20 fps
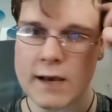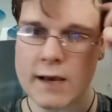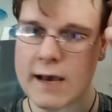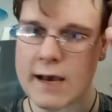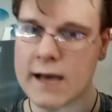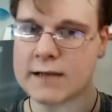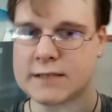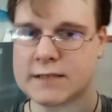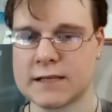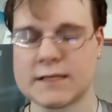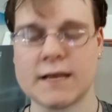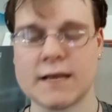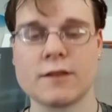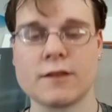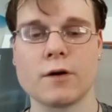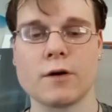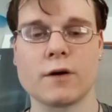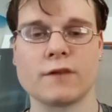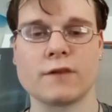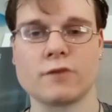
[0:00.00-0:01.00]
And as I said
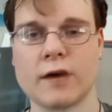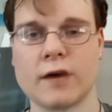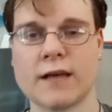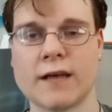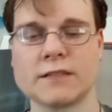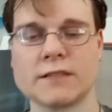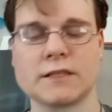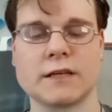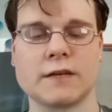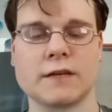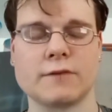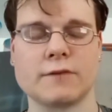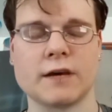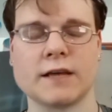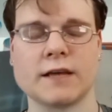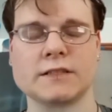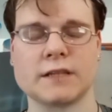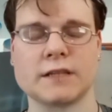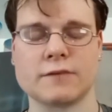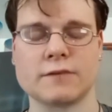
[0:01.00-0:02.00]
though, and if you guys and if you
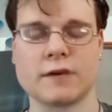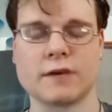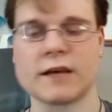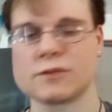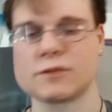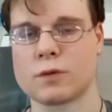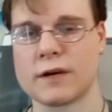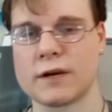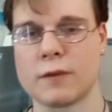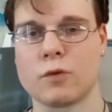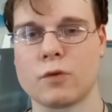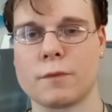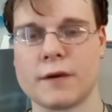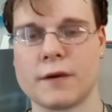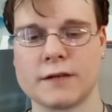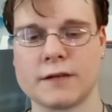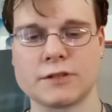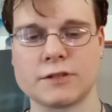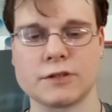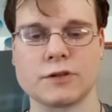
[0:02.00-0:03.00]
guys and if you guys want to get more
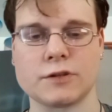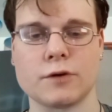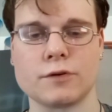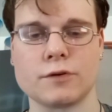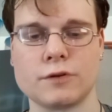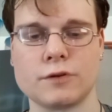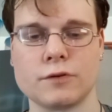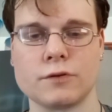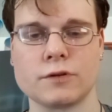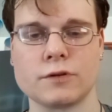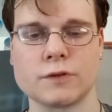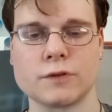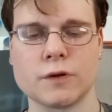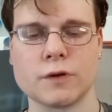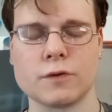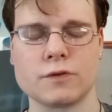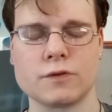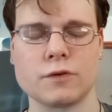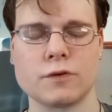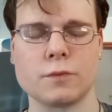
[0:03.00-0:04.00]
picks, just go to just
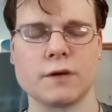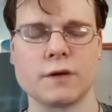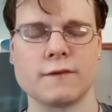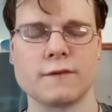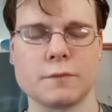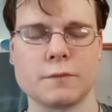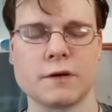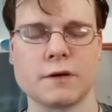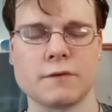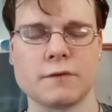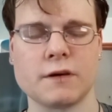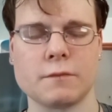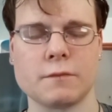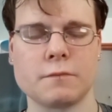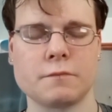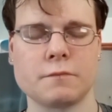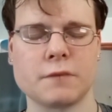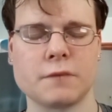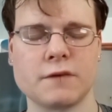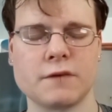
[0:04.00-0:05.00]
go to PV PV
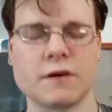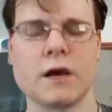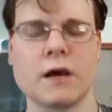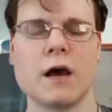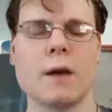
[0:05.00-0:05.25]
PV